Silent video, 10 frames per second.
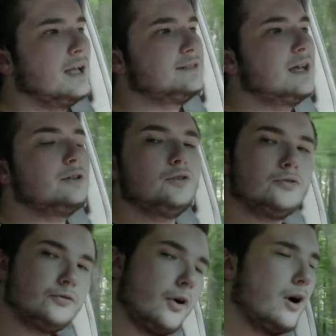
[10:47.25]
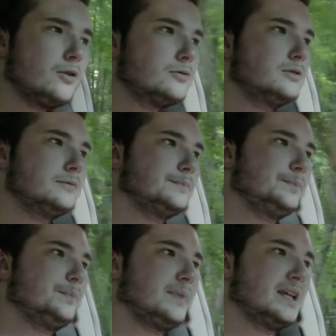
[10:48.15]
that your
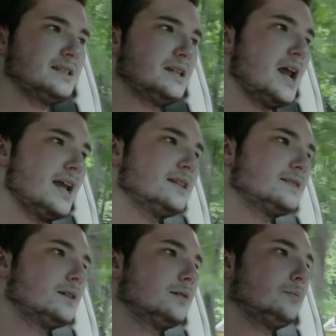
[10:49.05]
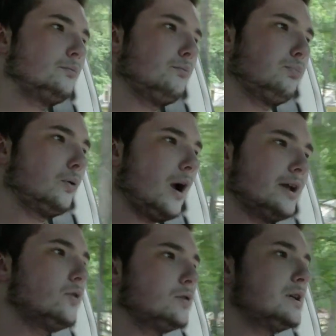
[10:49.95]
phone takes
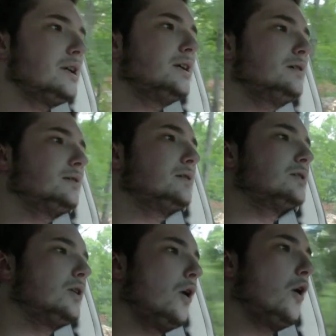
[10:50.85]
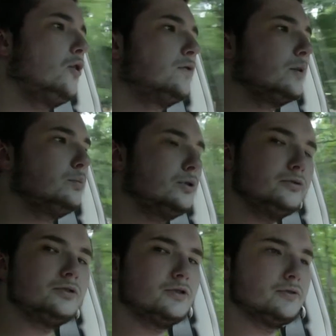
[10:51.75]
priority over
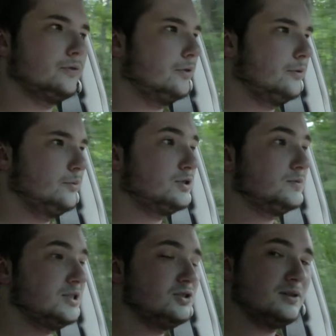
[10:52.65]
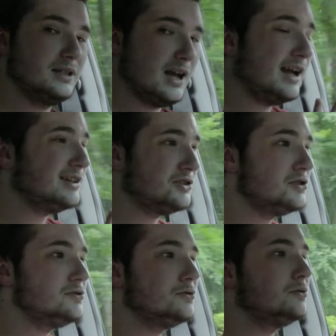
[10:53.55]
Bluetooth, which means you cannot
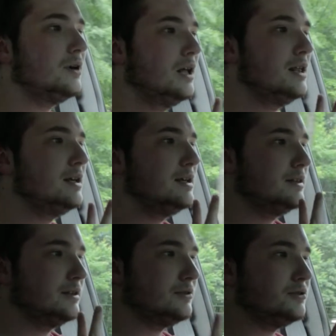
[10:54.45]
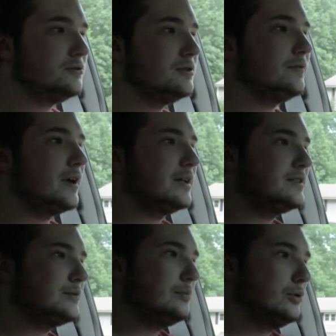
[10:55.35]
do the two
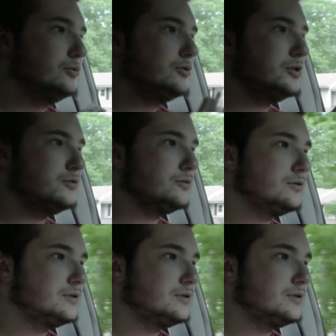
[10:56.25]
device Bluetooth,